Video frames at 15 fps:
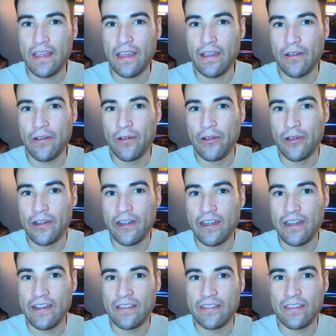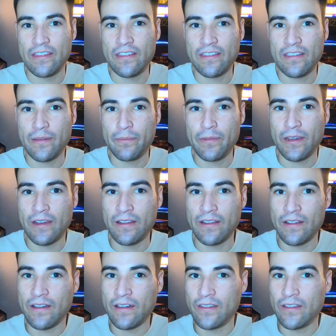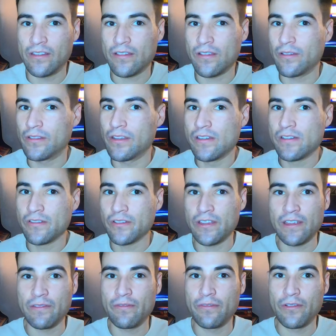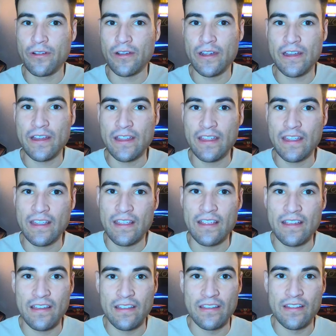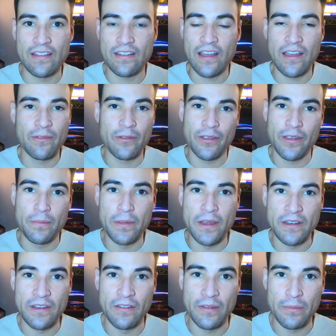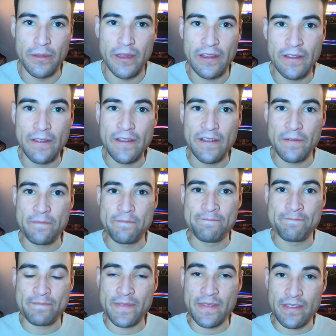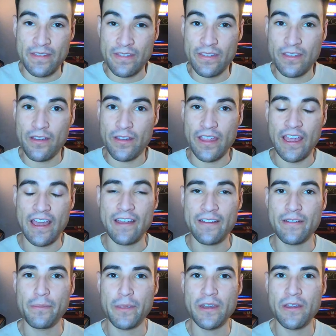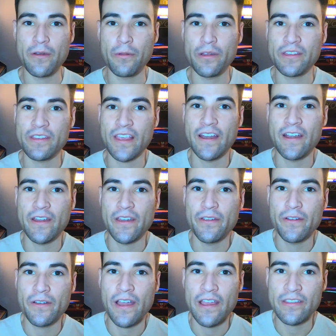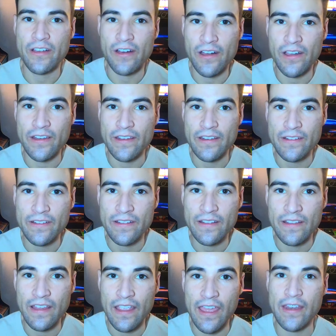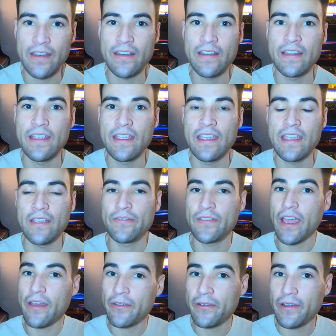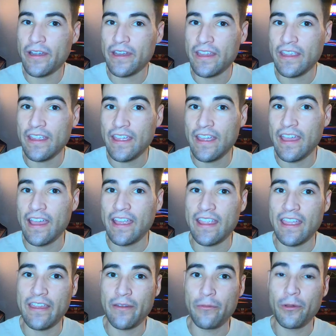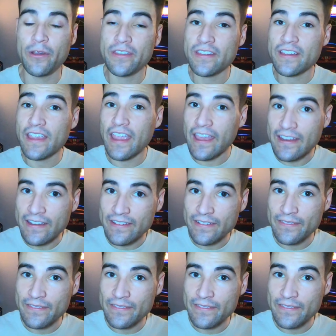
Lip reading: or is this something I'll just go digitally for? Because it's not really a big deal to me. So yeah, let me know which side are you guys on, and if you haven't already, once again,